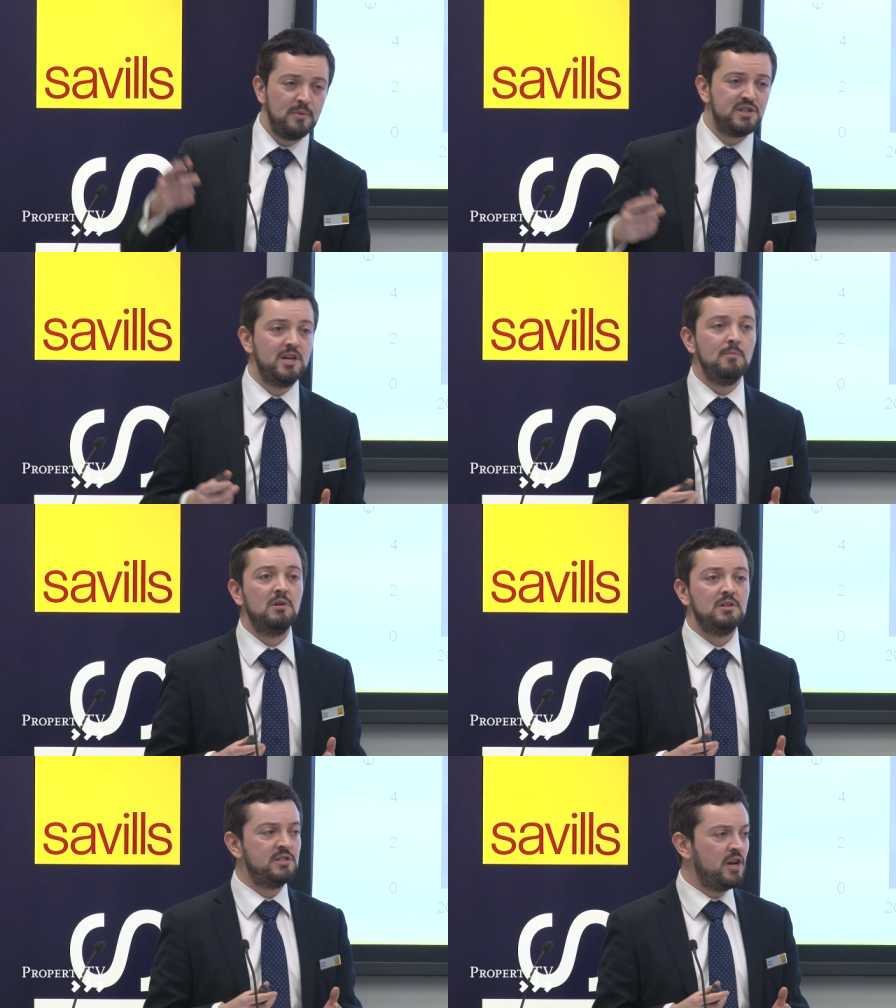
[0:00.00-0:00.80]
almost
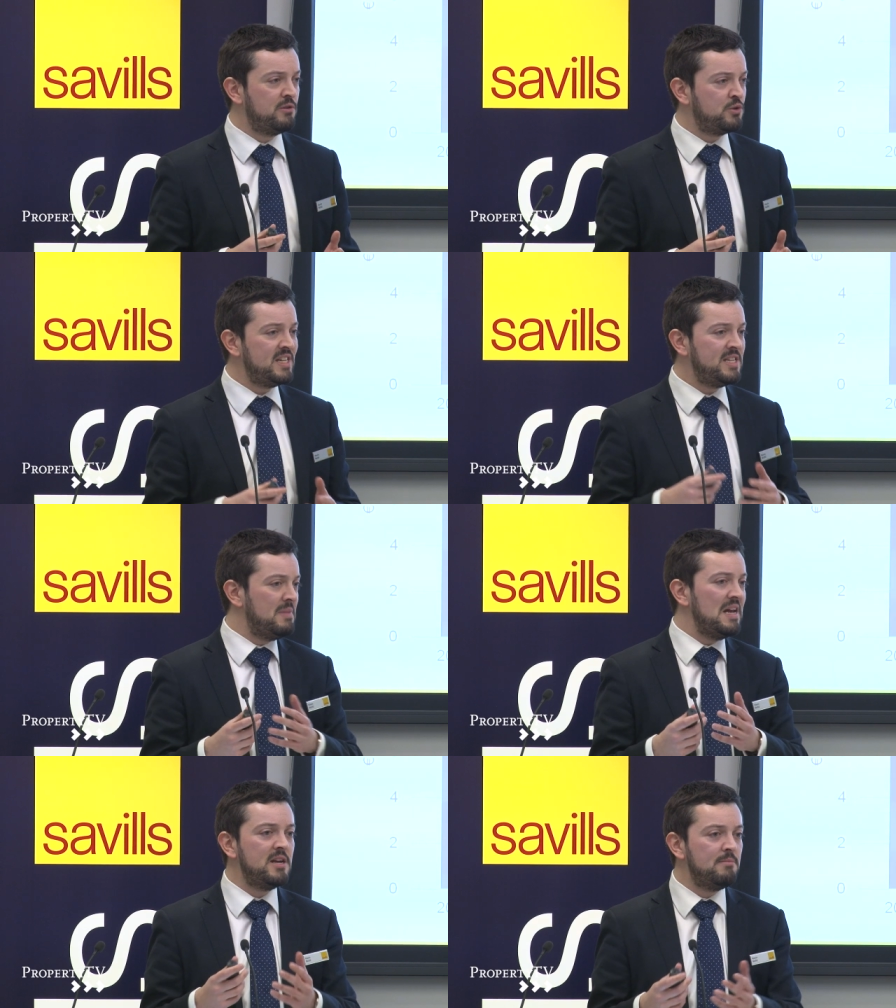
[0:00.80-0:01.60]
doubles, you know,
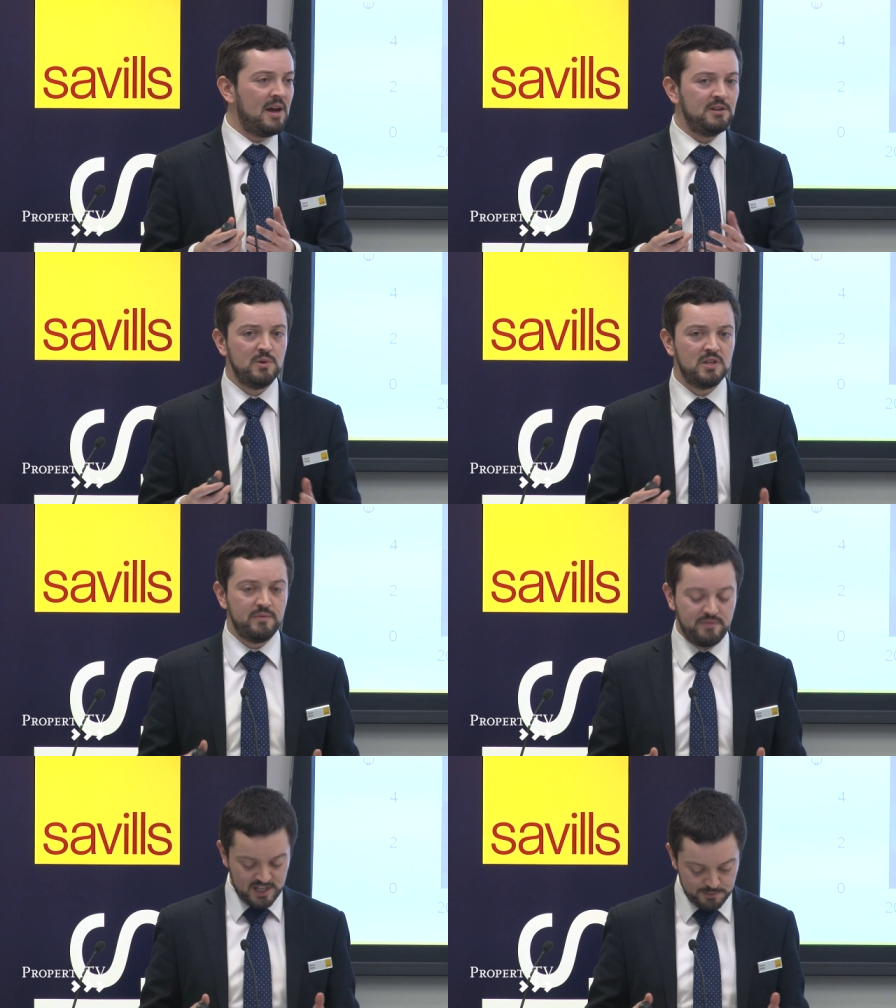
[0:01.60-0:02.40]
£20 billion worth of
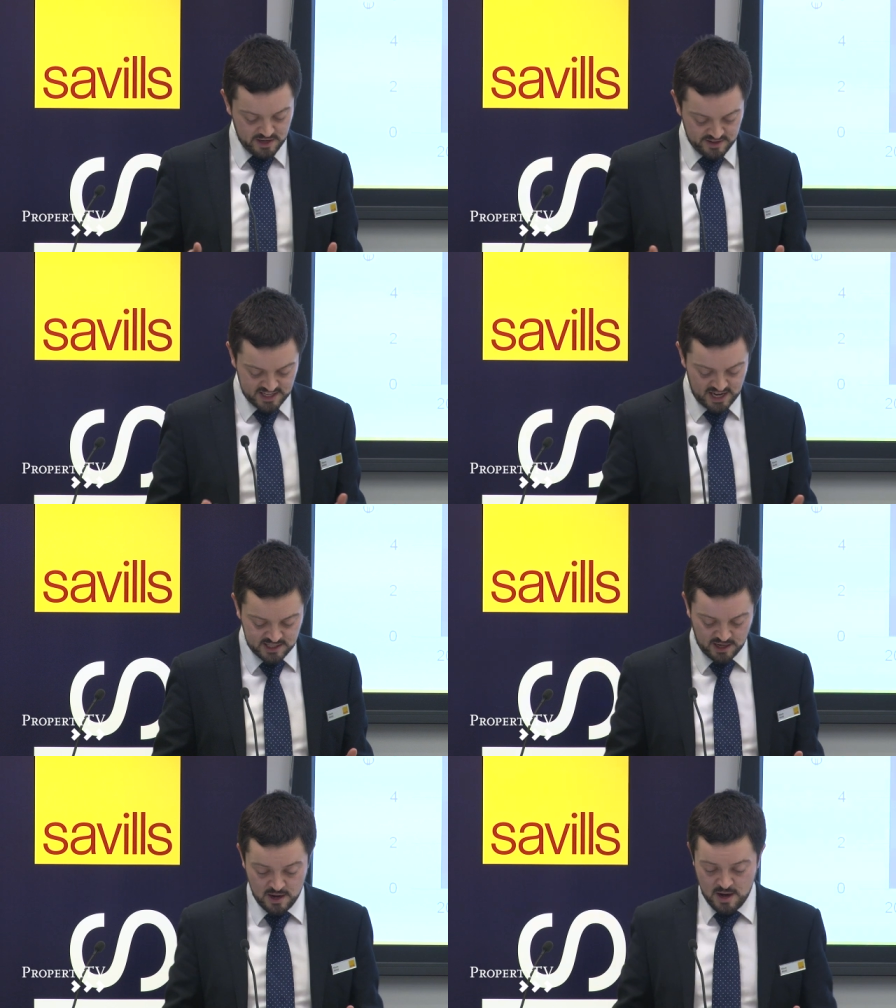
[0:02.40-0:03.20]
investment in the
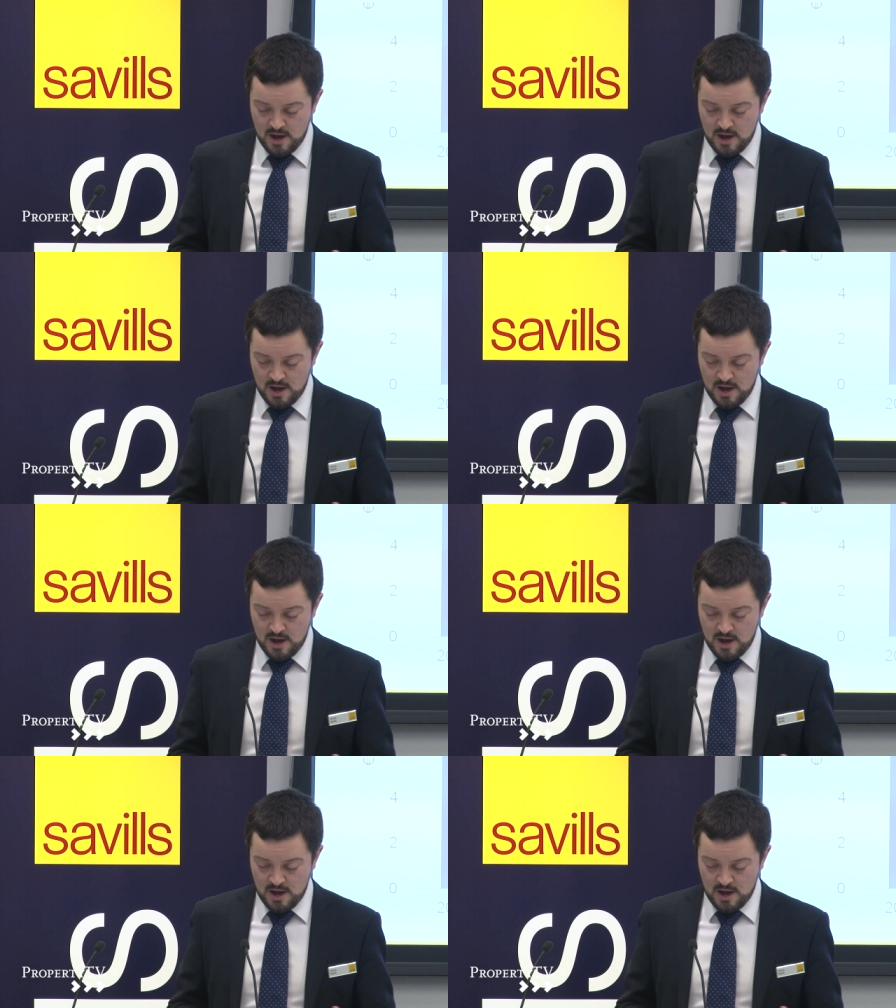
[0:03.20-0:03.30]
sector.